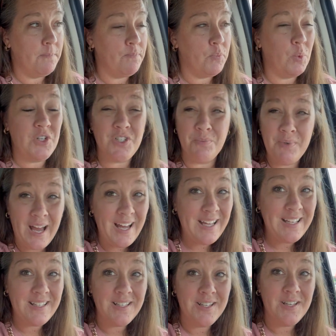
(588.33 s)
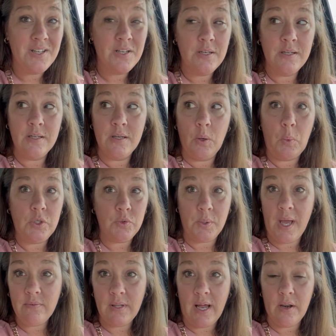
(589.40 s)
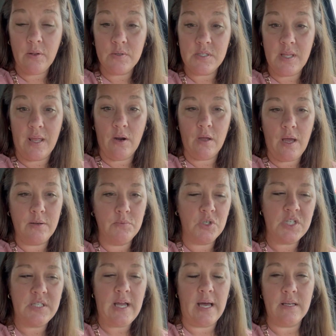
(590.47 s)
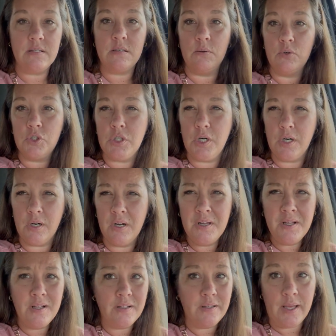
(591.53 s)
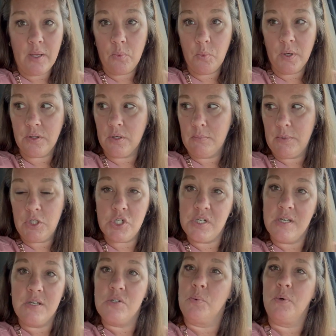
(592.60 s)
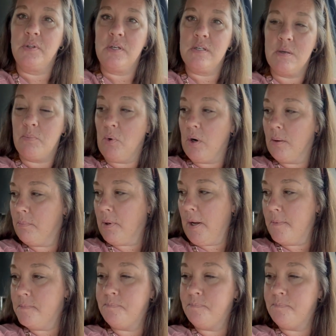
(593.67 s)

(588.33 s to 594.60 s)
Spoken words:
which we have a lot of those in the area. I'm just not so sure like what their mission is or what they support, but